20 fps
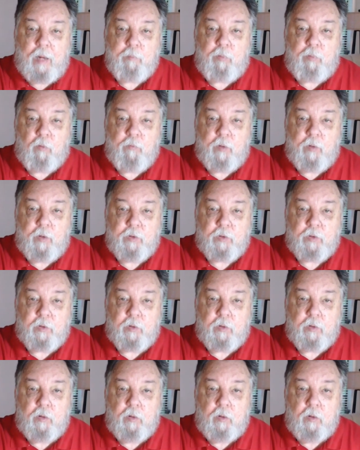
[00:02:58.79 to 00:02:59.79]
provision.
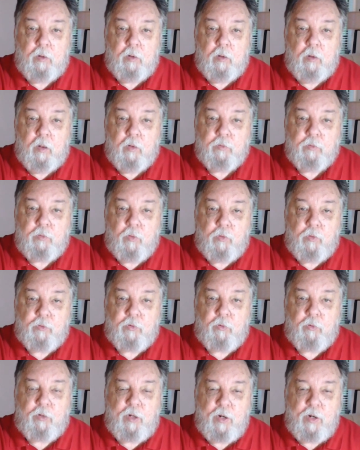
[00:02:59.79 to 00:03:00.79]
So the
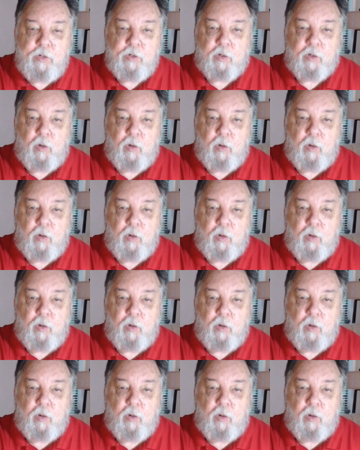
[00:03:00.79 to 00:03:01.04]
strategic